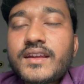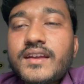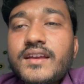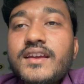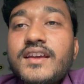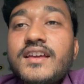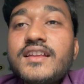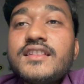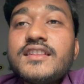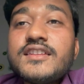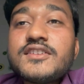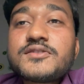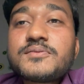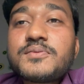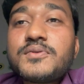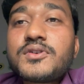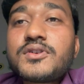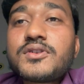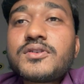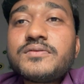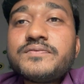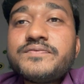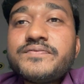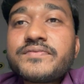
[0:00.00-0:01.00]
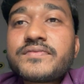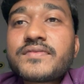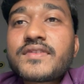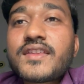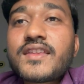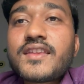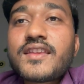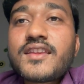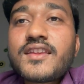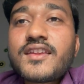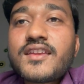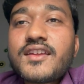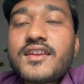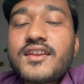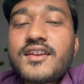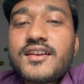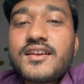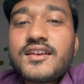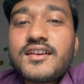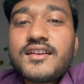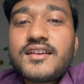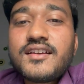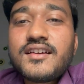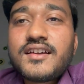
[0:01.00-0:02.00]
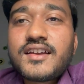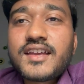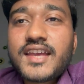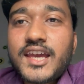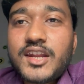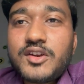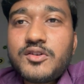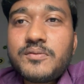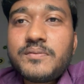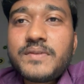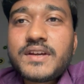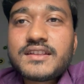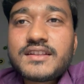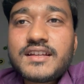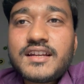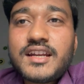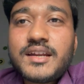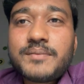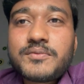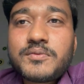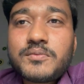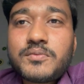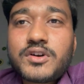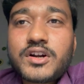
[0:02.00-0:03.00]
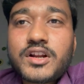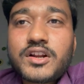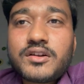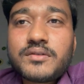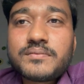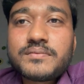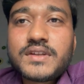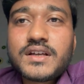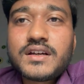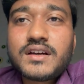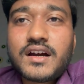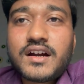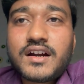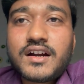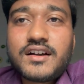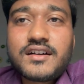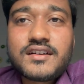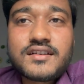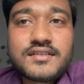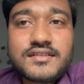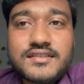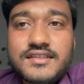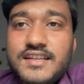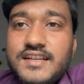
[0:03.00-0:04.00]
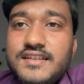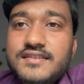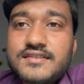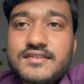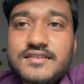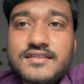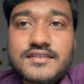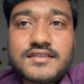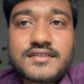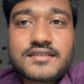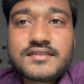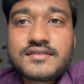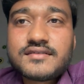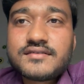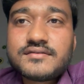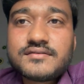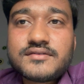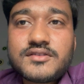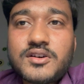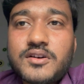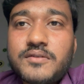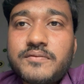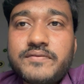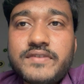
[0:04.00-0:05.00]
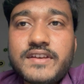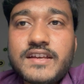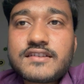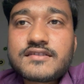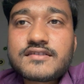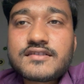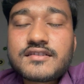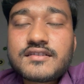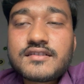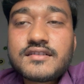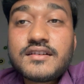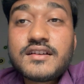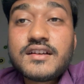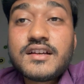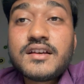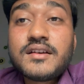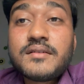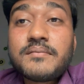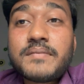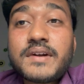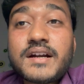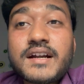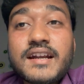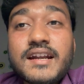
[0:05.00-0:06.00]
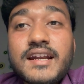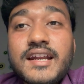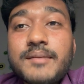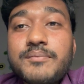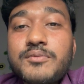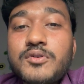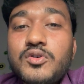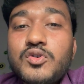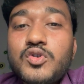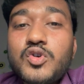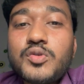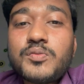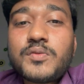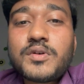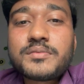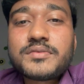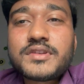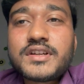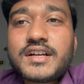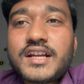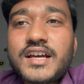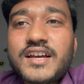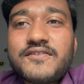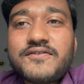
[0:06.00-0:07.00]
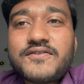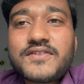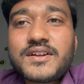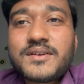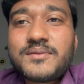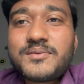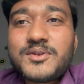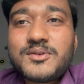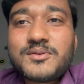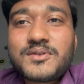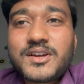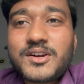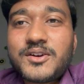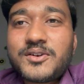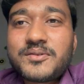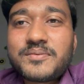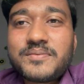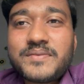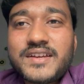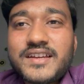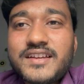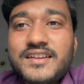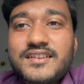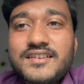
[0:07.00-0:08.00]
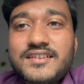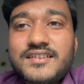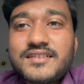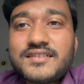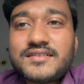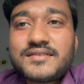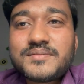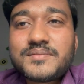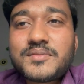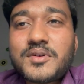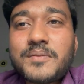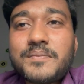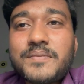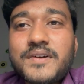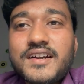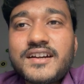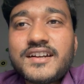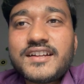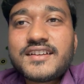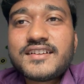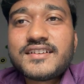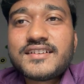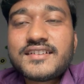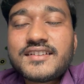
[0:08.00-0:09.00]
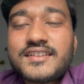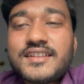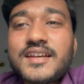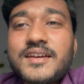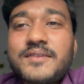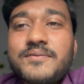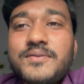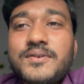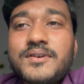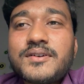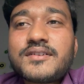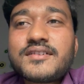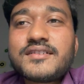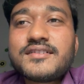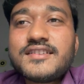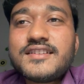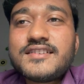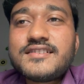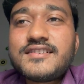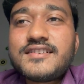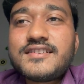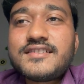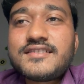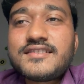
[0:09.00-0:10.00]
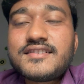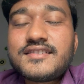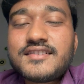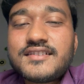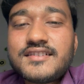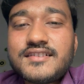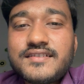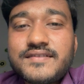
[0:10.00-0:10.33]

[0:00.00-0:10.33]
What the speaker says: in this photo can you make the left border of the heart? Yes, obvious, but left dome of the diaphragm you cannot make it properly, therefore this is